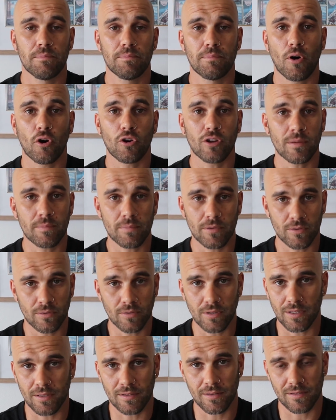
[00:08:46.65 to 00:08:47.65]

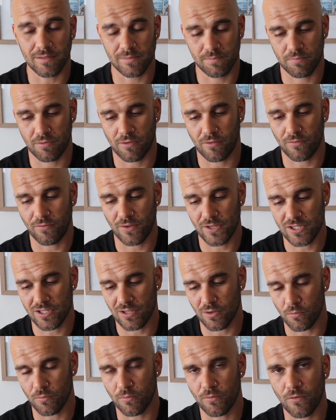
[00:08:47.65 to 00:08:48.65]
bodybuilders,
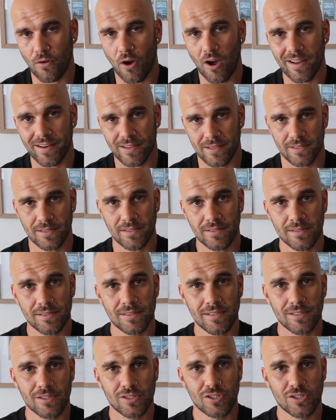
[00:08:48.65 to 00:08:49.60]
professional fighters,